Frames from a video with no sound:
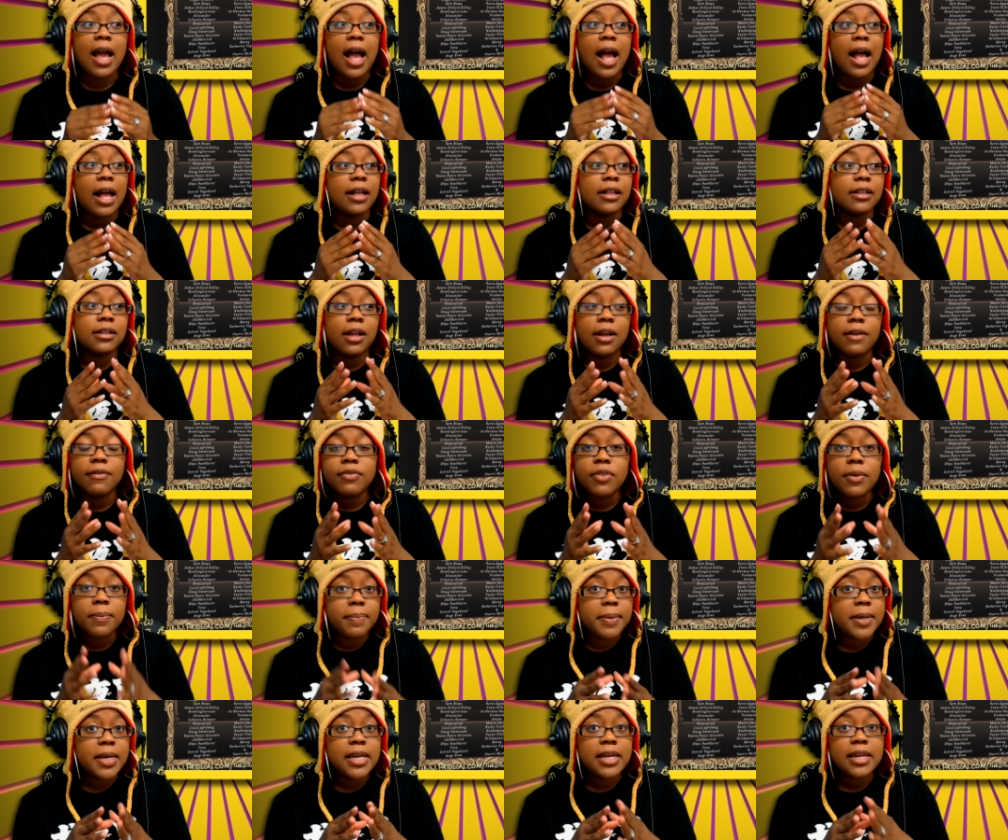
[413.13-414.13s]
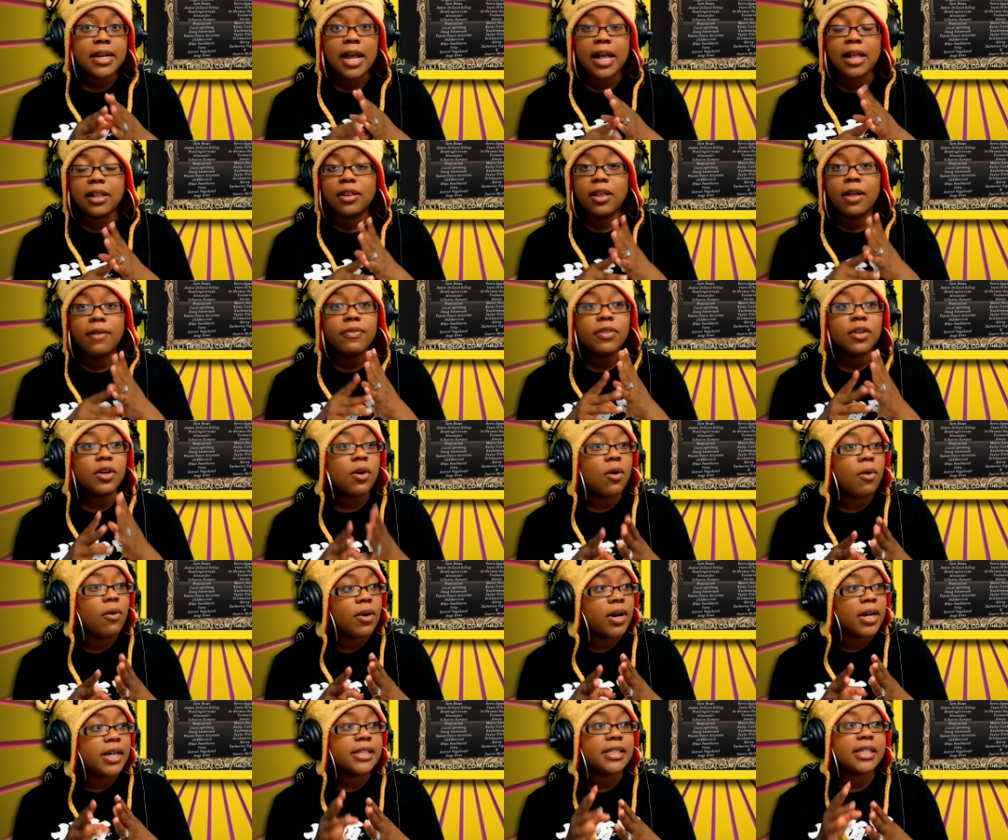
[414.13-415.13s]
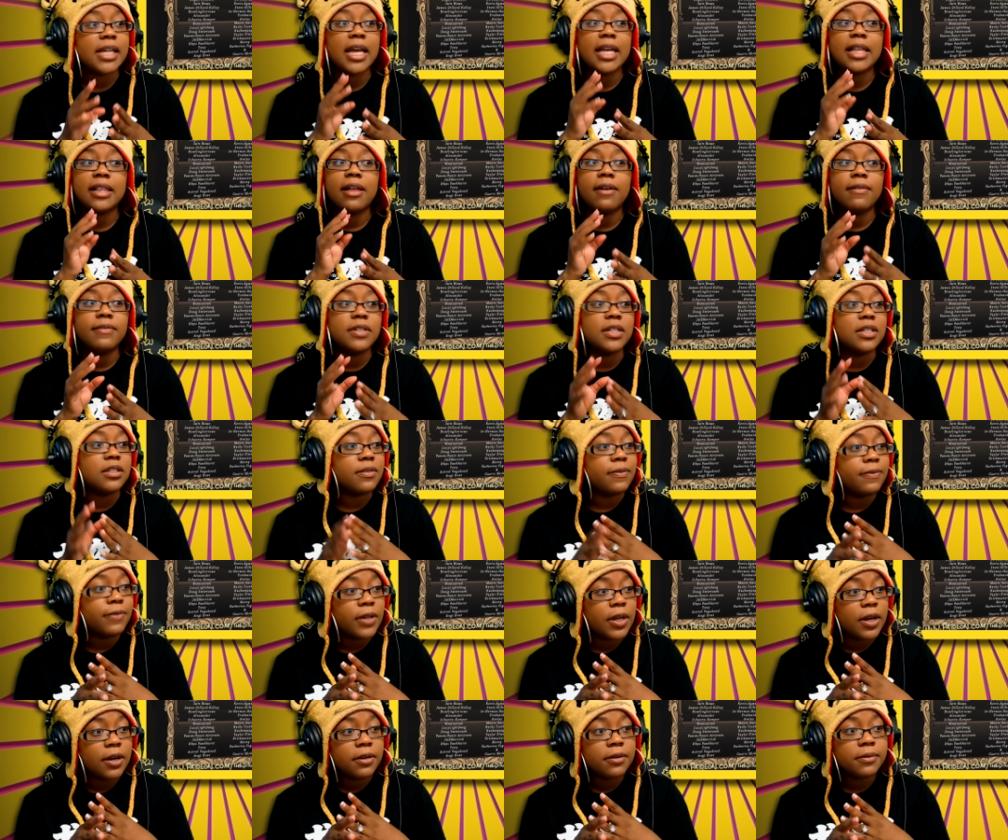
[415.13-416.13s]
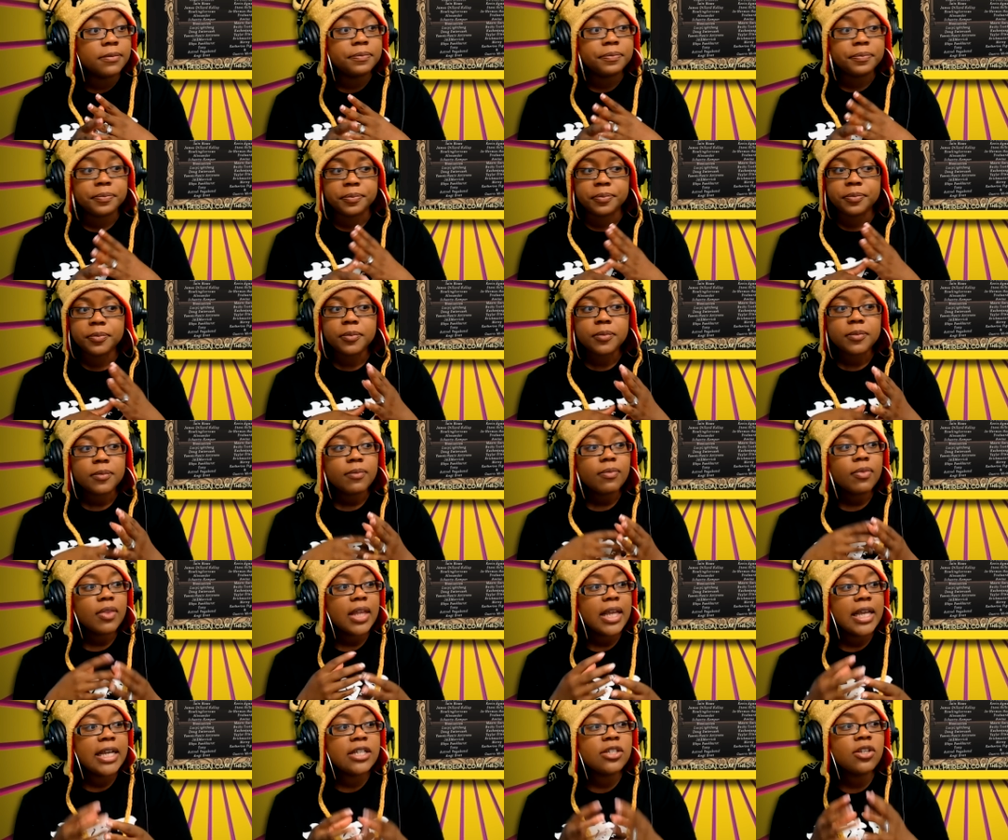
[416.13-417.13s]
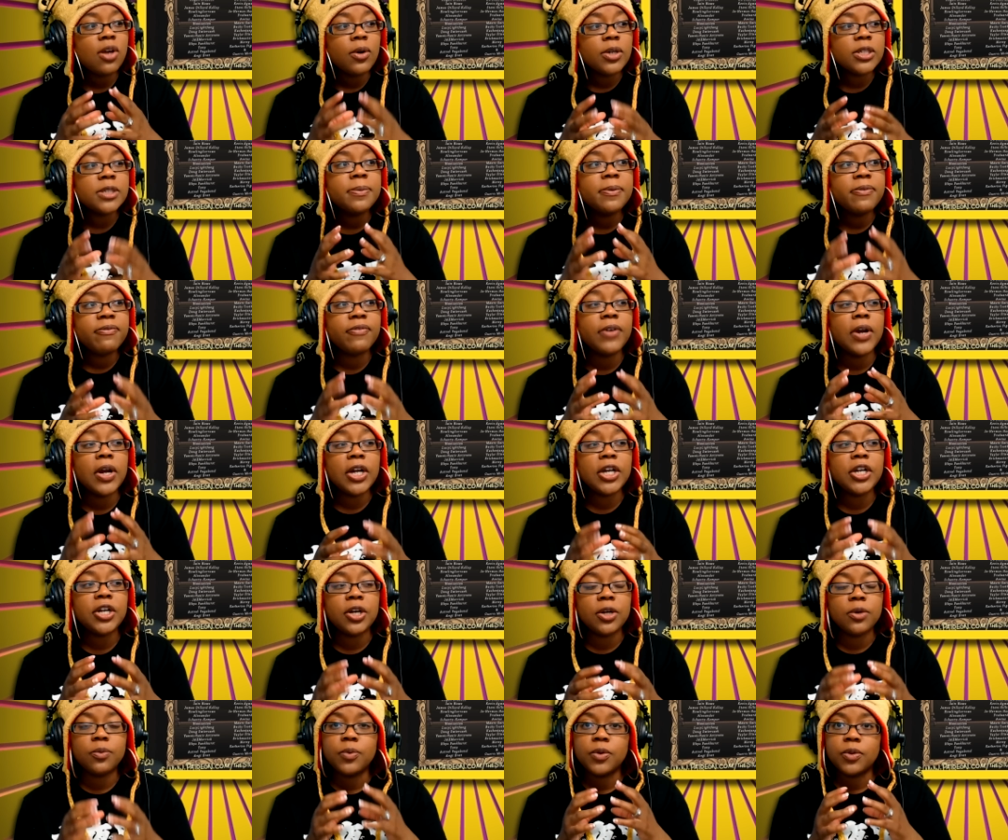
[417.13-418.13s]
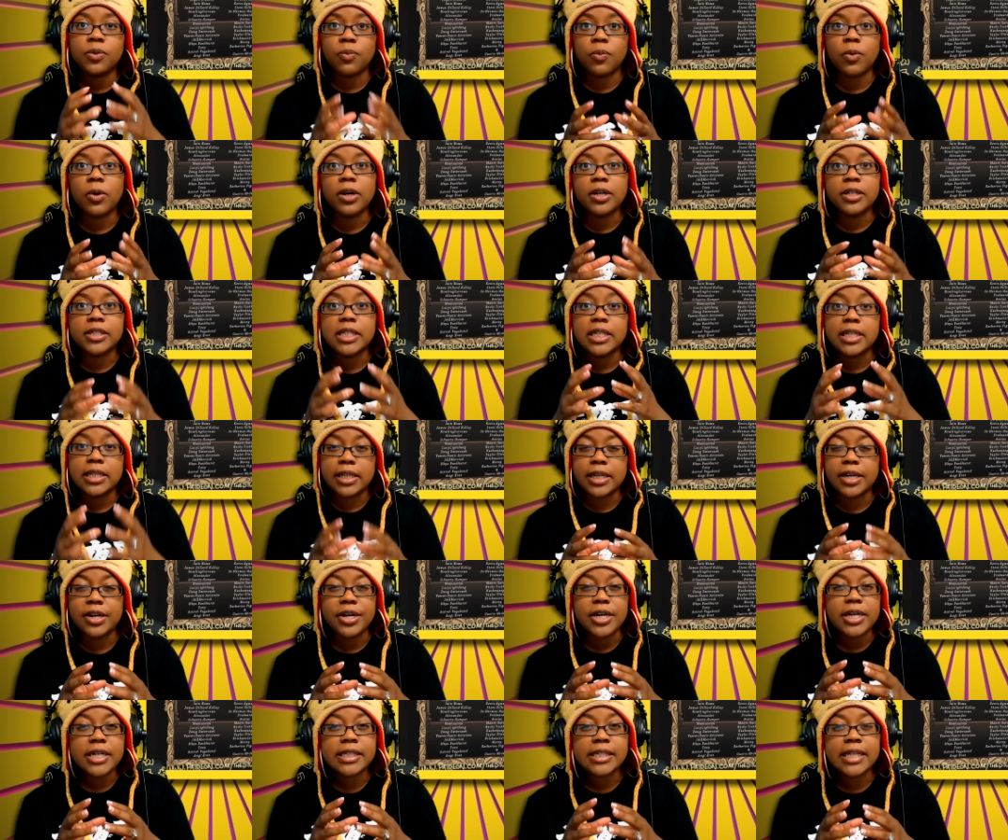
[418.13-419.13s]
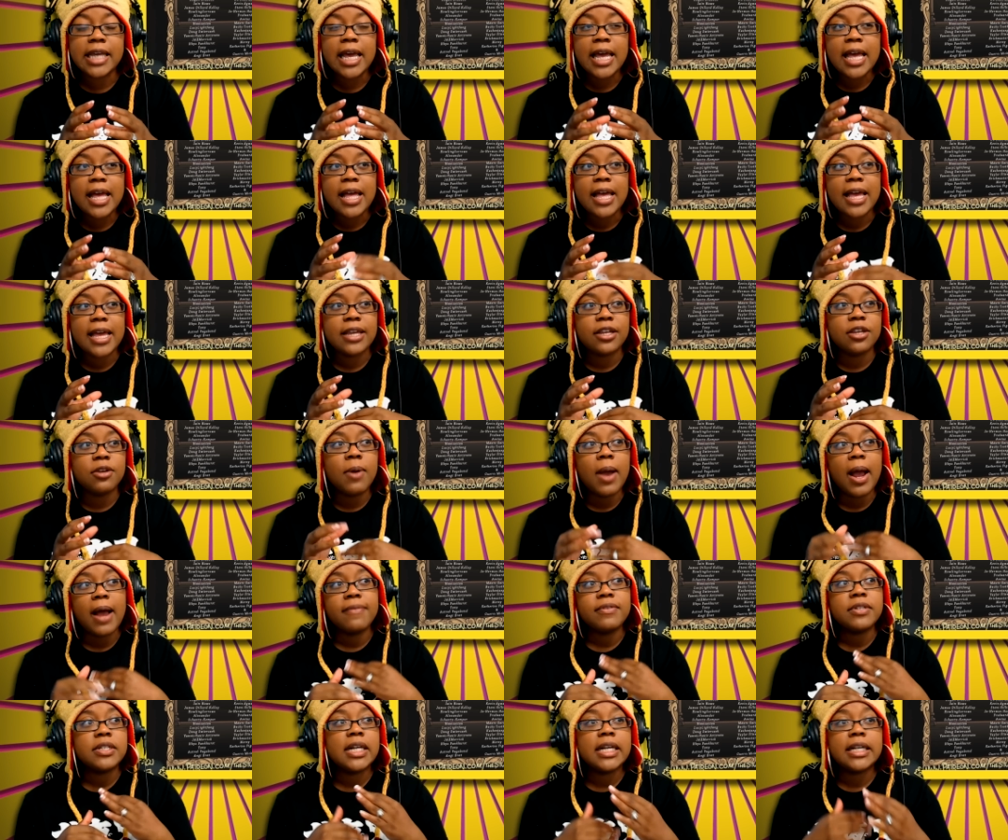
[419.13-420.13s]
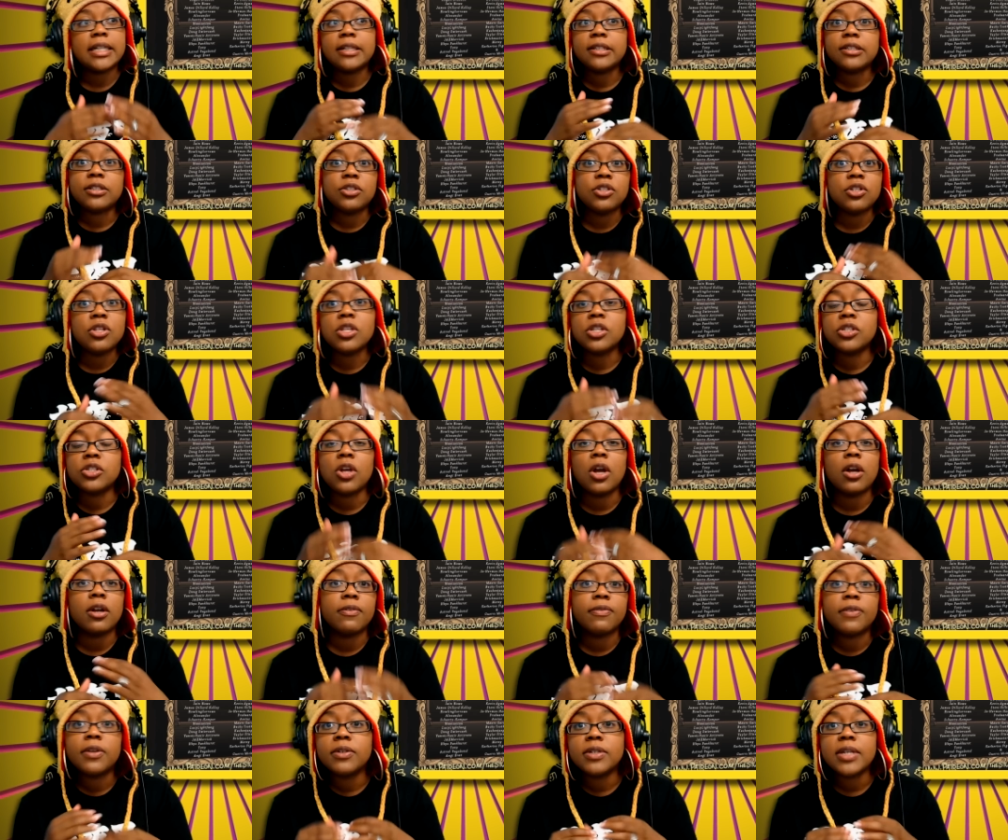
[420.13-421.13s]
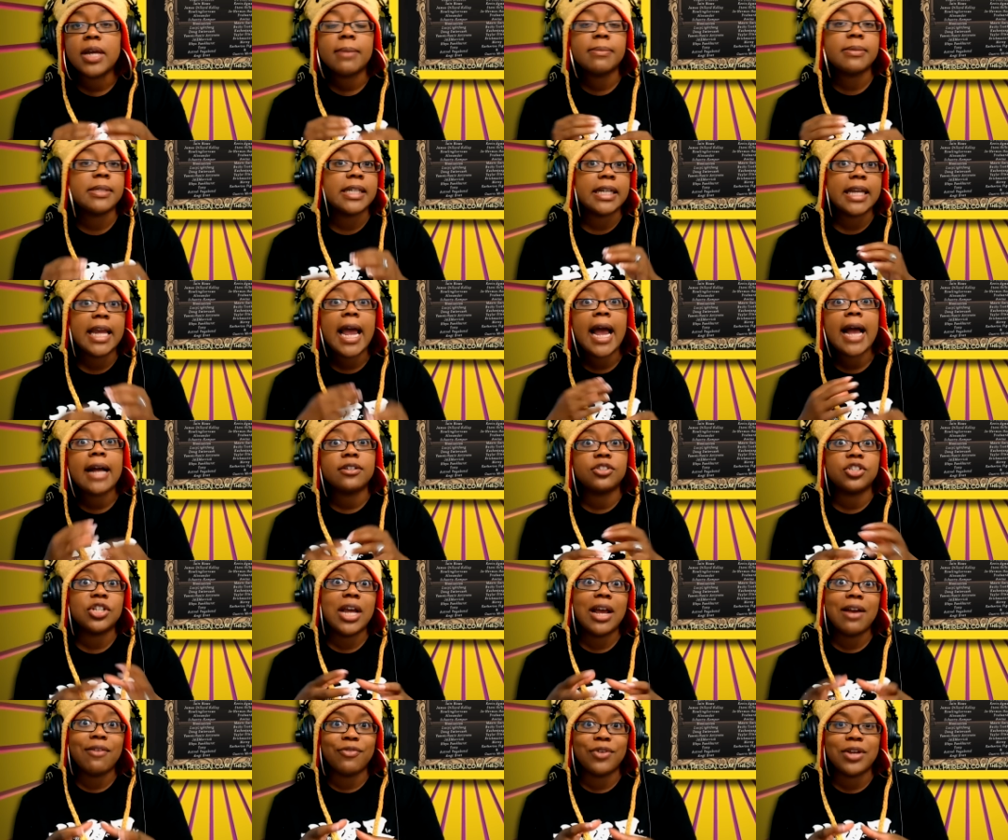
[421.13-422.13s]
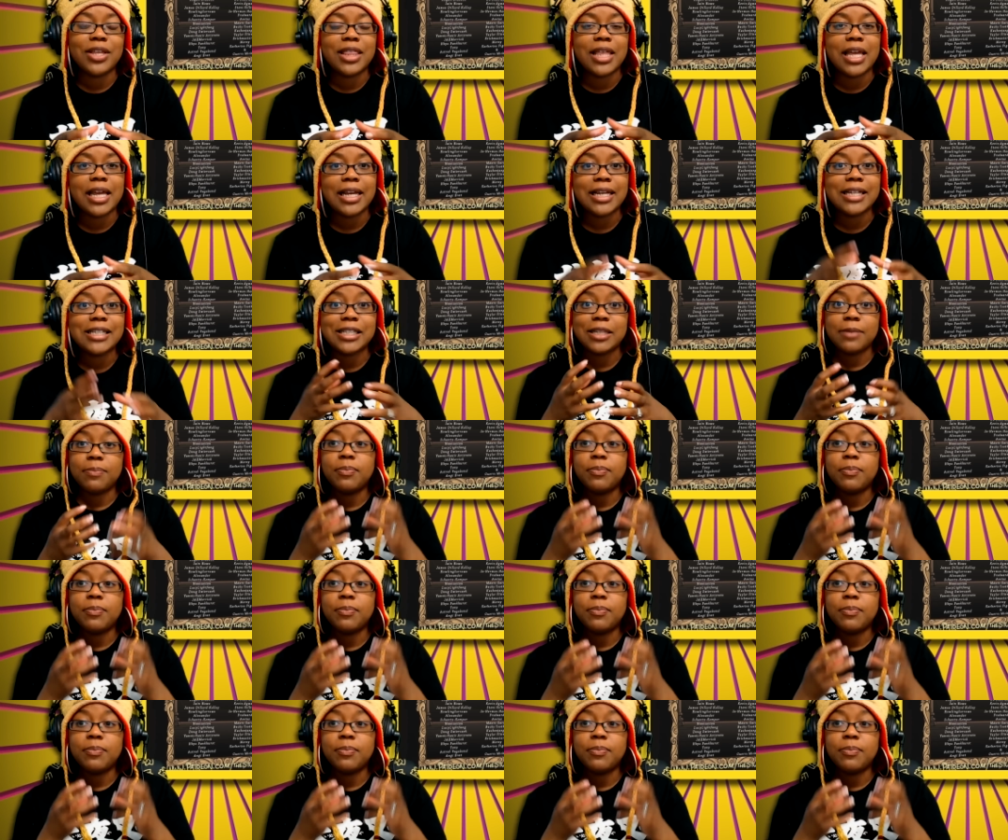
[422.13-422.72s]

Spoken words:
I love the beat. I love the chorus. I loved his flow. He's always been very good with words and lyrics. You have to like listen to the song a few times to catch everything because he